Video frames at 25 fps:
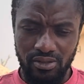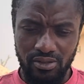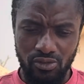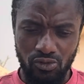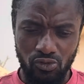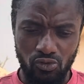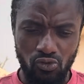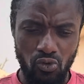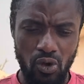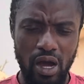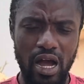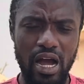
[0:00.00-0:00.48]

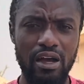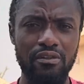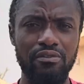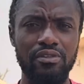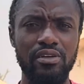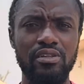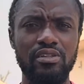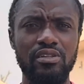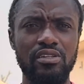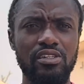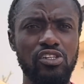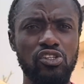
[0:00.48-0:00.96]
you
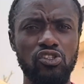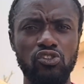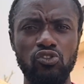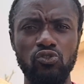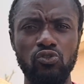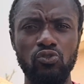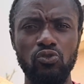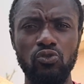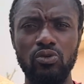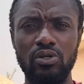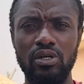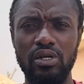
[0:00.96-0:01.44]
having
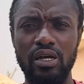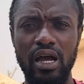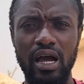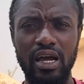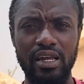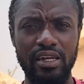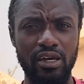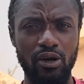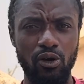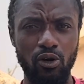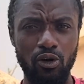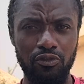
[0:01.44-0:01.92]
issue
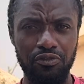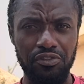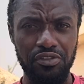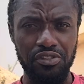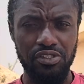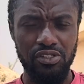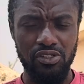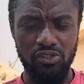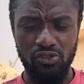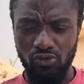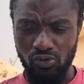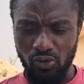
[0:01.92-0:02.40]
at the
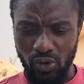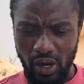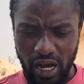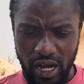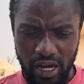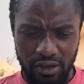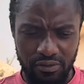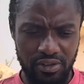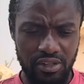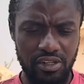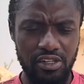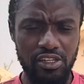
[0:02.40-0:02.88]
office, you are
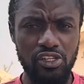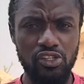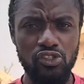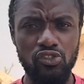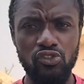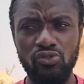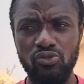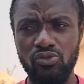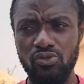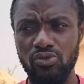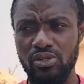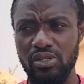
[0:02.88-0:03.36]
having
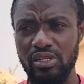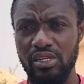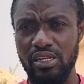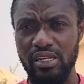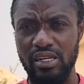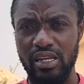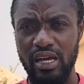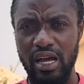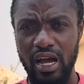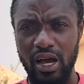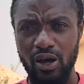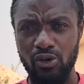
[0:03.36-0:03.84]
issue
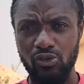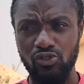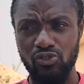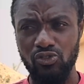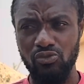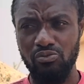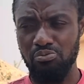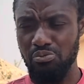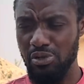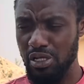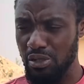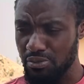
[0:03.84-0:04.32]
in the
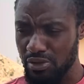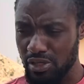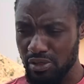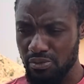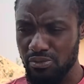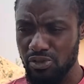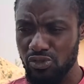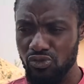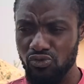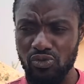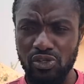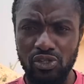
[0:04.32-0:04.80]
house, maybe
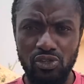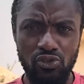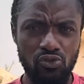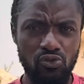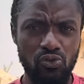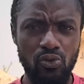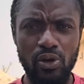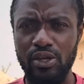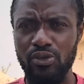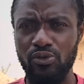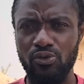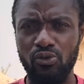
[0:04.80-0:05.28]
between
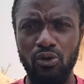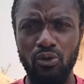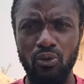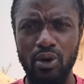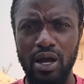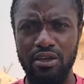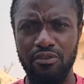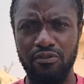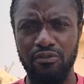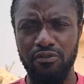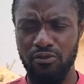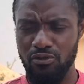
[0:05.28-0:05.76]
you and your
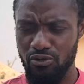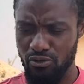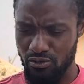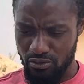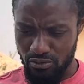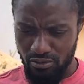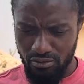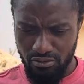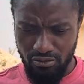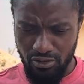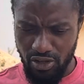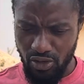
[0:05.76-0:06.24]
wife,
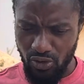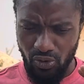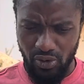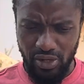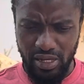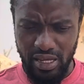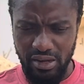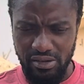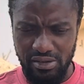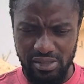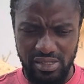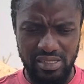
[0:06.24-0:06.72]

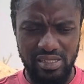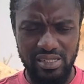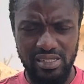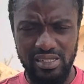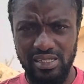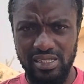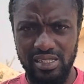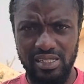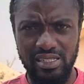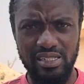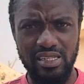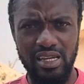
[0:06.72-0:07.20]
there is
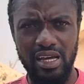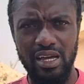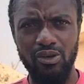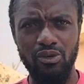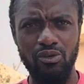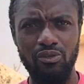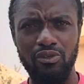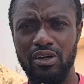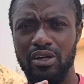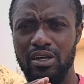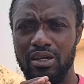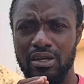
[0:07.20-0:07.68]
this kind
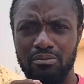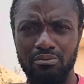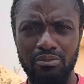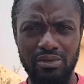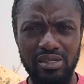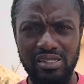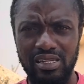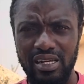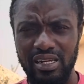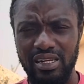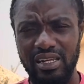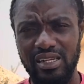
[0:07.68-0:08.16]
of
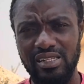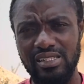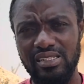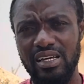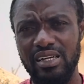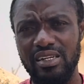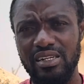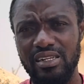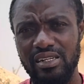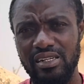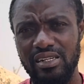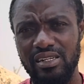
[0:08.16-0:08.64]

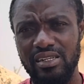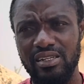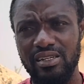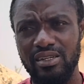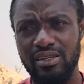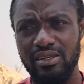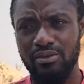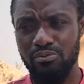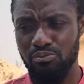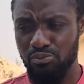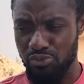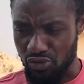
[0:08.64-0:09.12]
misunderstanding
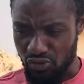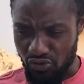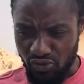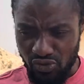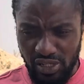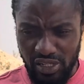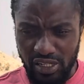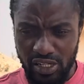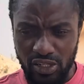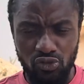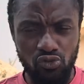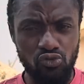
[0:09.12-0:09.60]

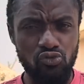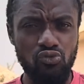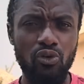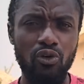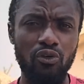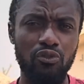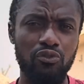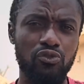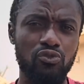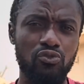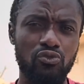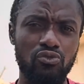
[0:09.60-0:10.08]
between the two
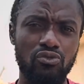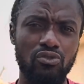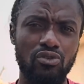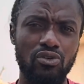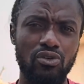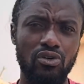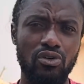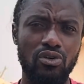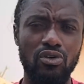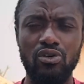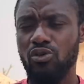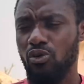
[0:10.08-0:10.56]
of you,
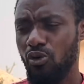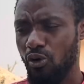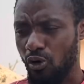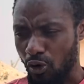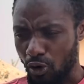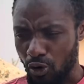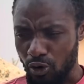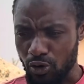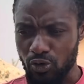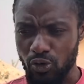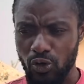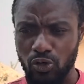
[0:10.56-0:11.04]

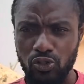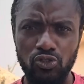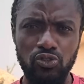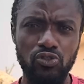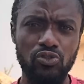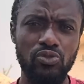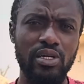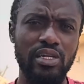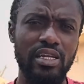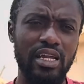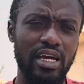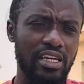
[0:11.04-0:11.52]
or your
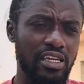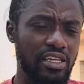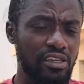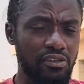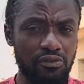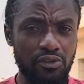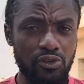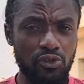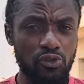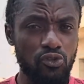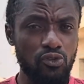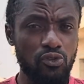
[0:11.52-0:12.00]
children are
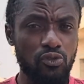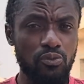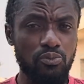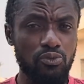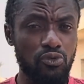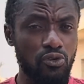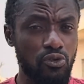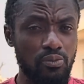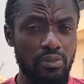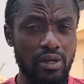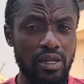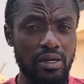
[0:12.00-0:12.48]
giving you
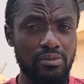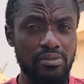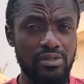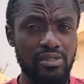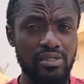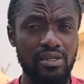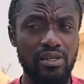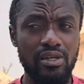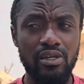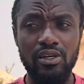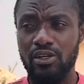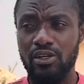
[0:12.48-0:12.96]
problems